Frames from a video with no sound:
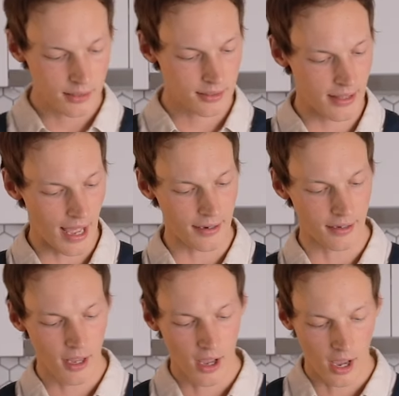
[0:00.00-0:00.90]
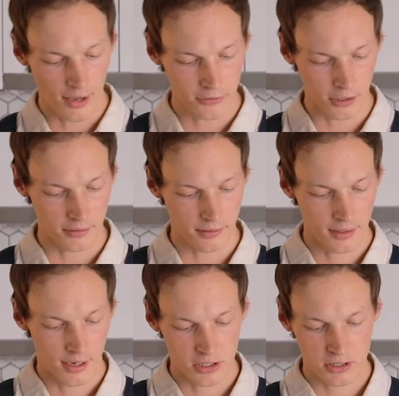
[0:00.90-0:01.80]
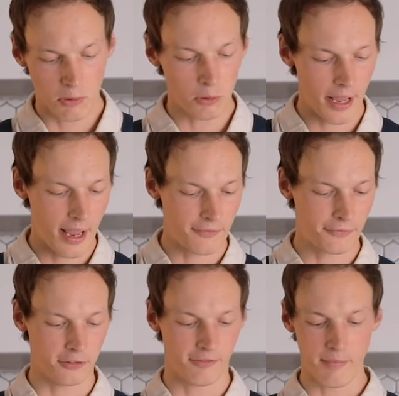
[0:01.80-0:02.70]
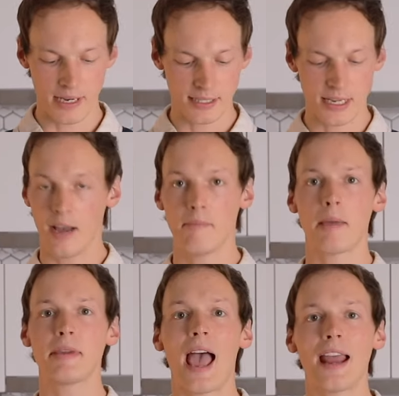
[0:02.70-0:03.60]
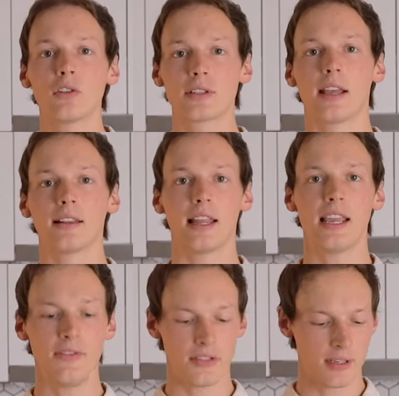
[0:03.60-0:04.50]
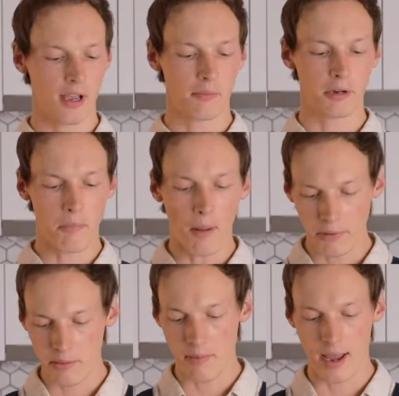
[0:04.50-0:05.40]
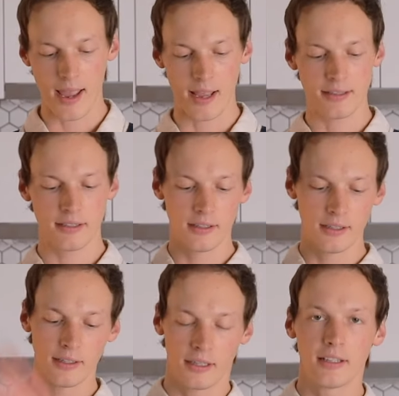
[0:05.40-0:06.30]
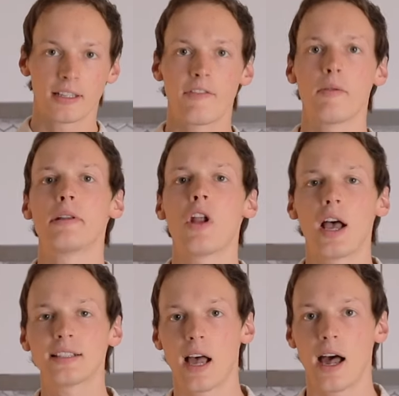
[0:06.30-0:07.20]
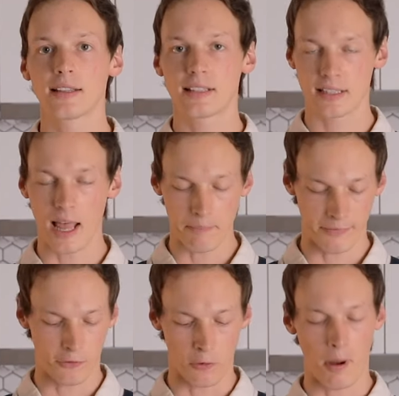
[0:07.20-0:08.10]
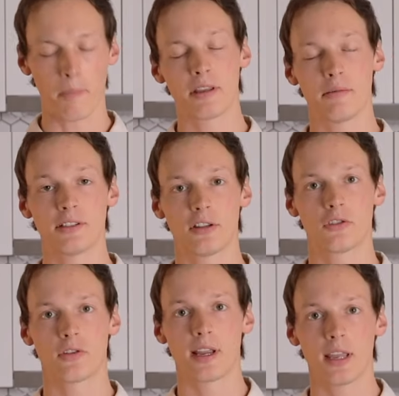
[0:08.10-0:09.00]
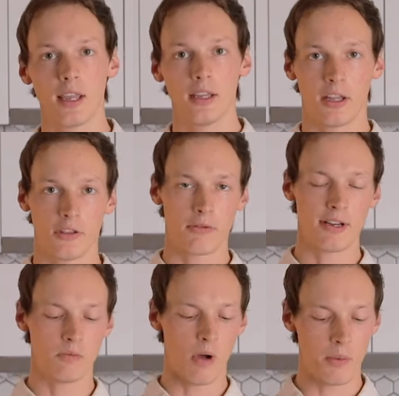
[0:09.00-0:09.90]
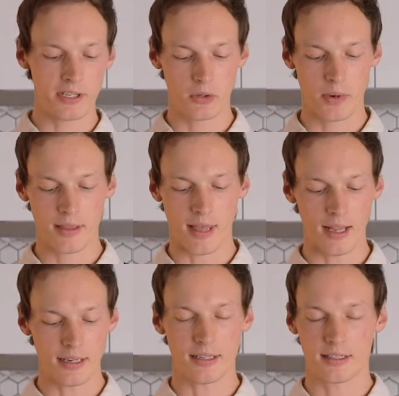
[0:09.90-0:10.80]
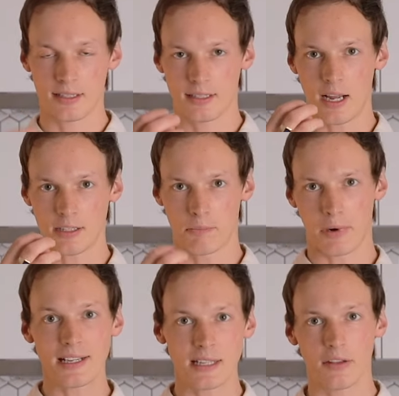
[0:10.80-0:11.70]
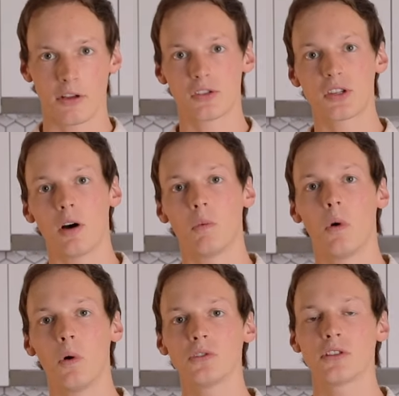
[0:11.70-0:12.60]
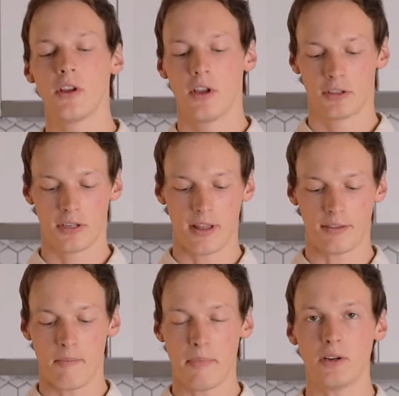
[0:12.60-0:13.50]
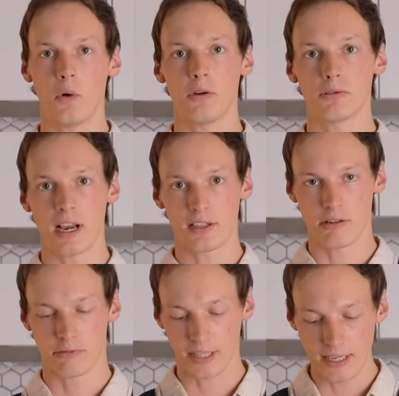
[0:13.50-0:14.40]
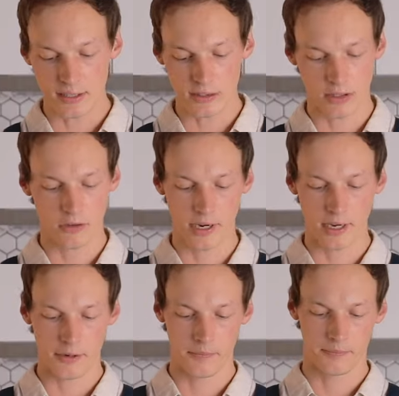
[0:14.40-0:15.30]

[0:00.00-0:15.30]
To that, I've got a small handful of mint here, maybe 8 or 10 leaves. I'm gonna pop them in my hand, give them a nice hard slap before popping them into the drink. And the reason why we're doing that is to start to break down those cell walls so that the mint oil is actually released into the drink.